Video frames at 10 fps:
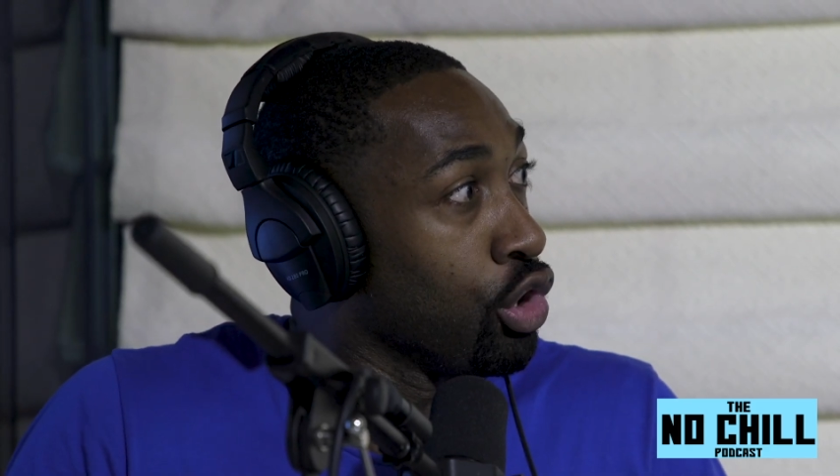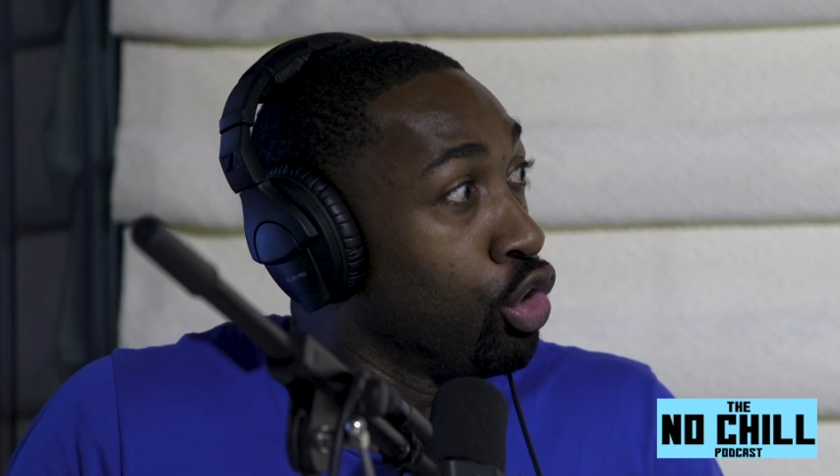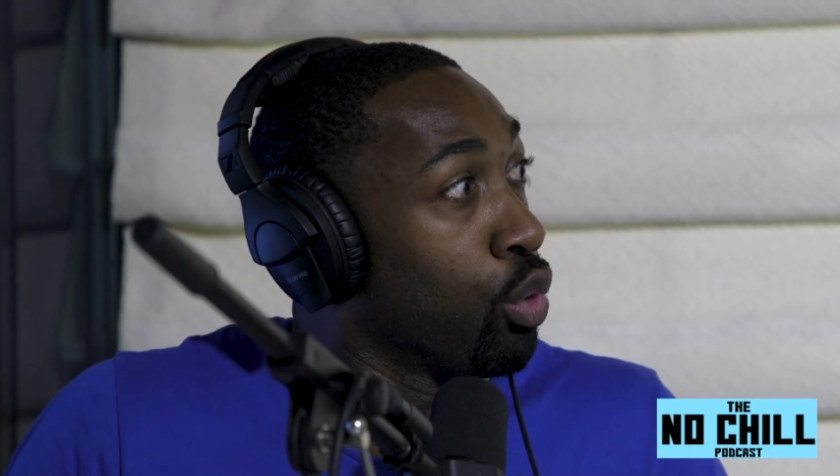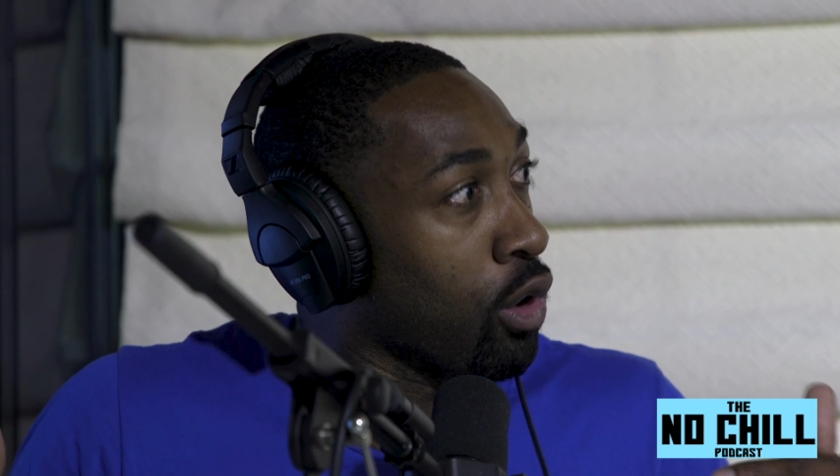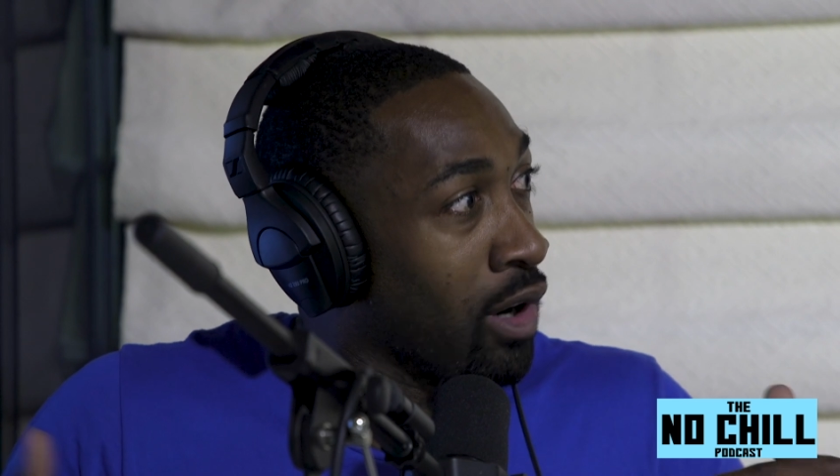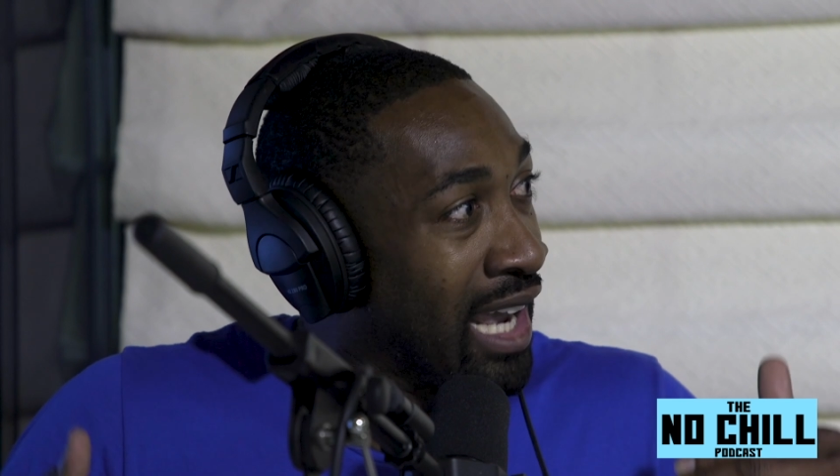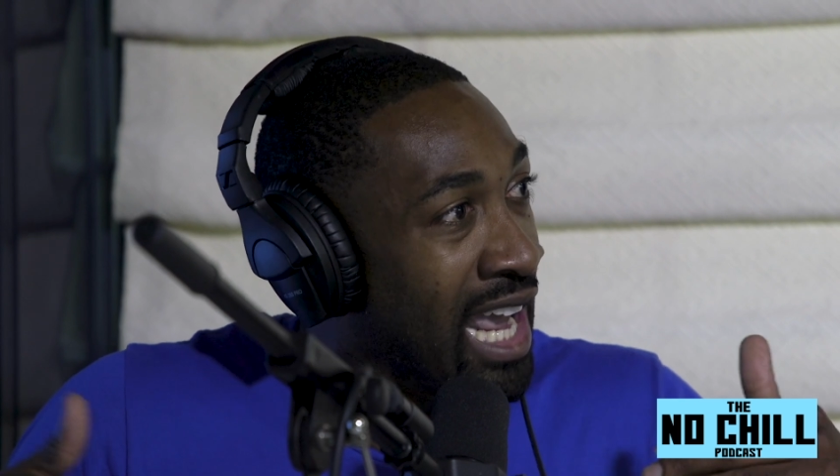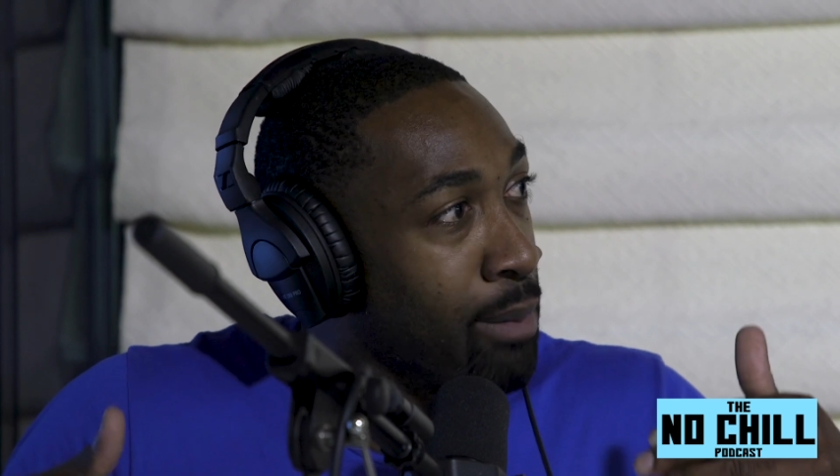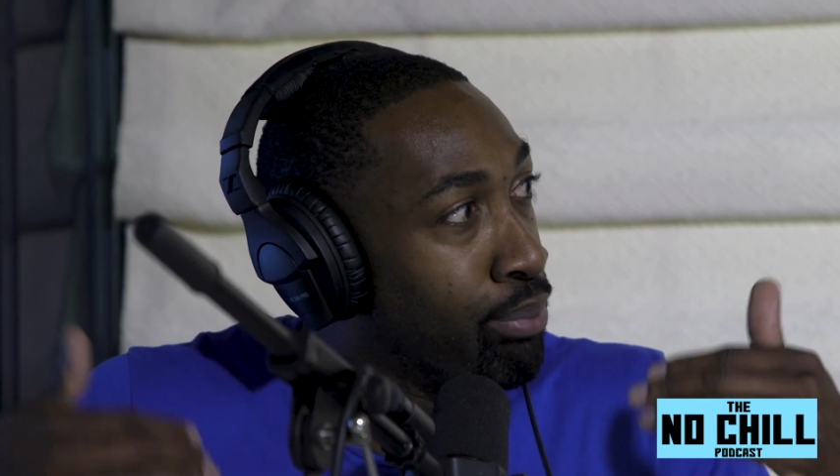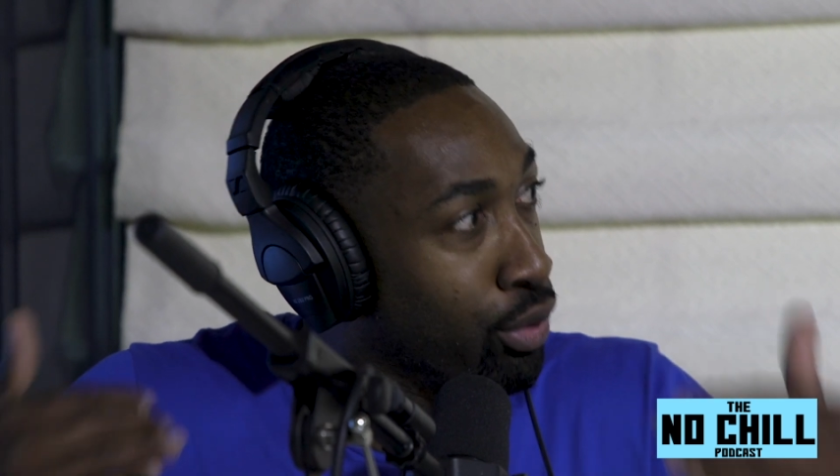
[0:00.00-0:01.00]
You were
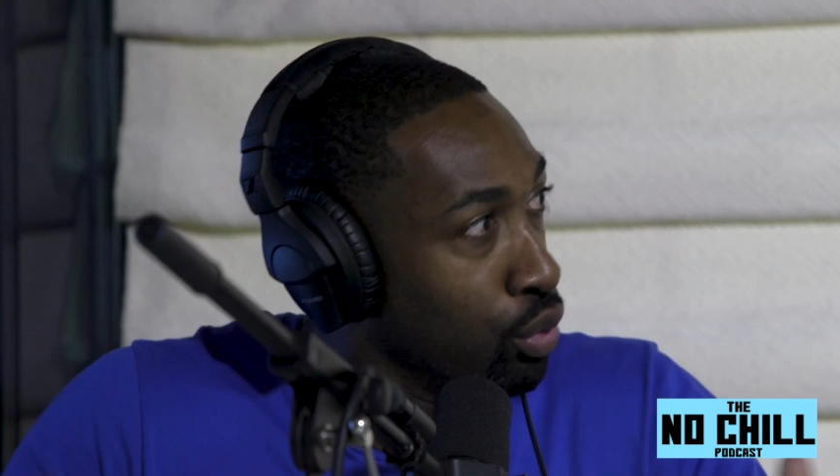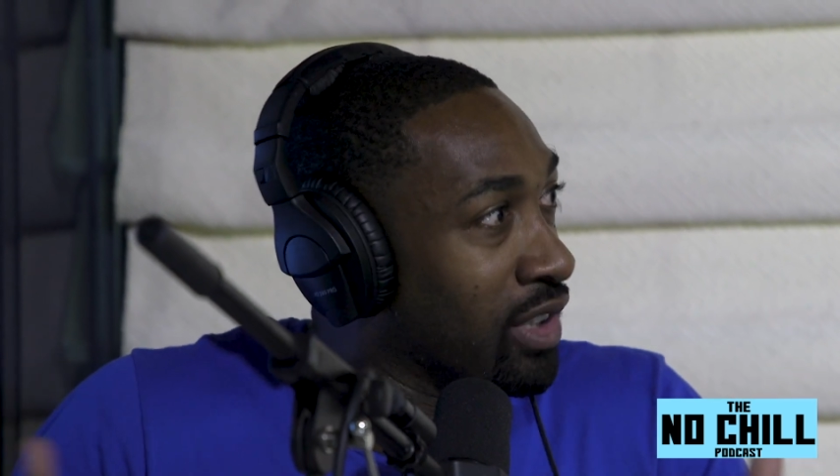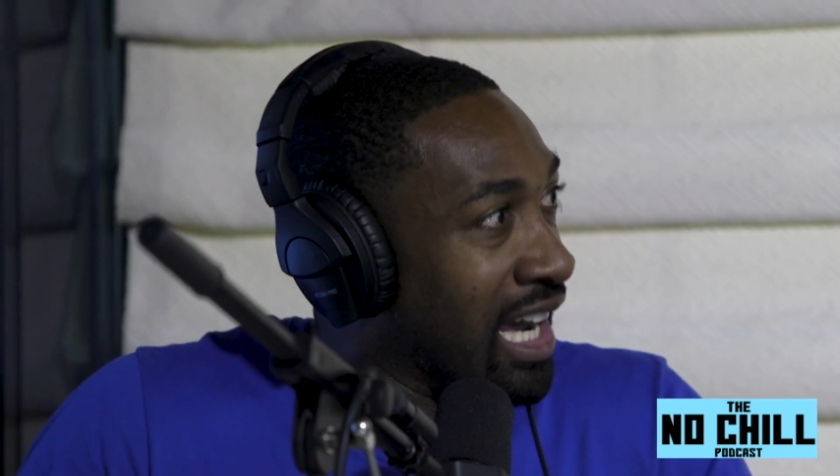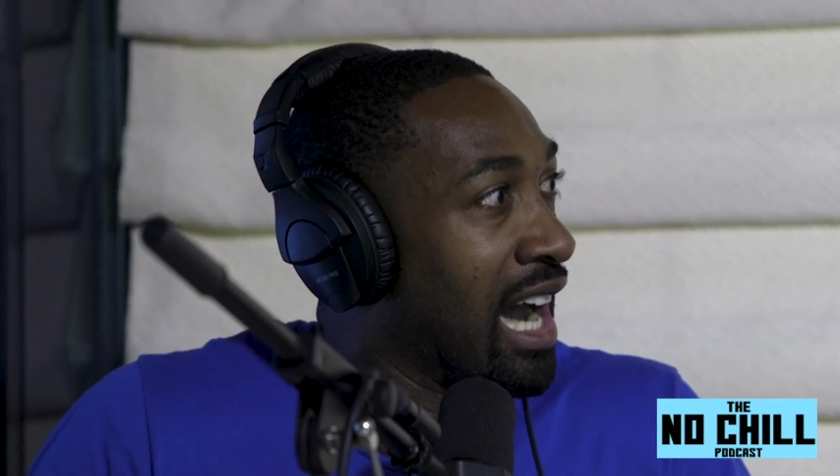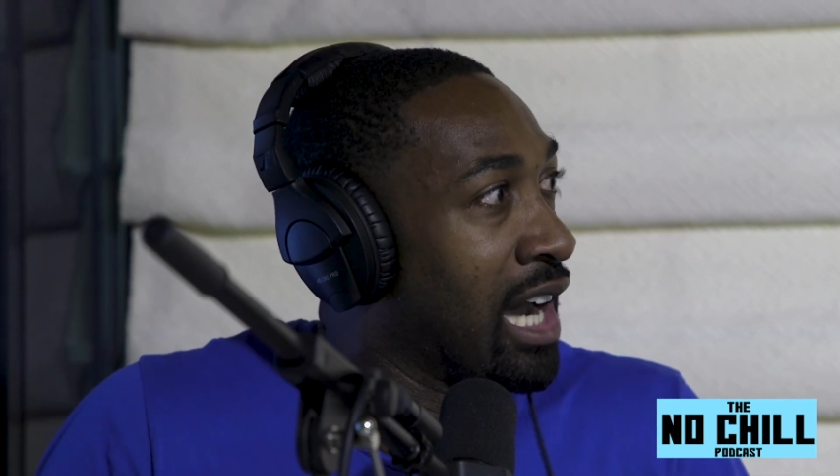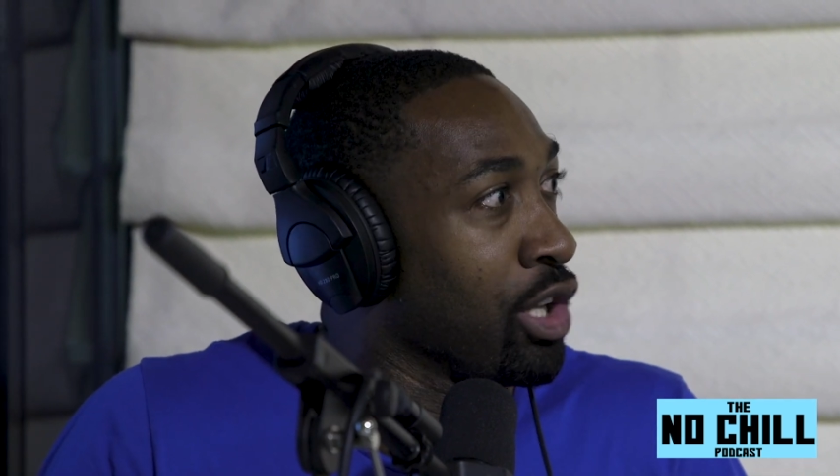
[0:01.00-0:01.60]
a brute guy.